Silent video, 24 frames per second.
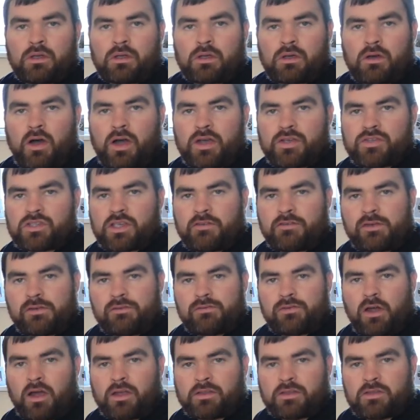guys, if
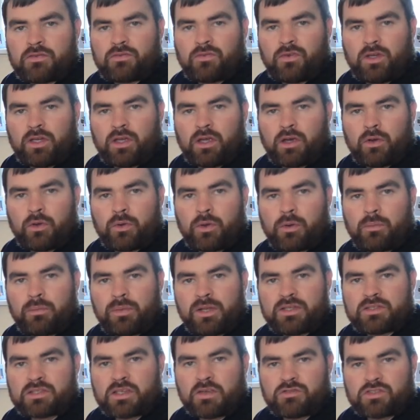you've liked this video,
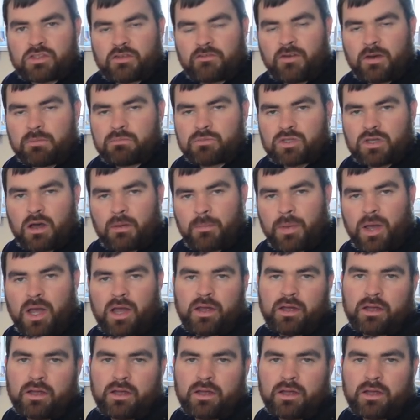please give us a thumbs up.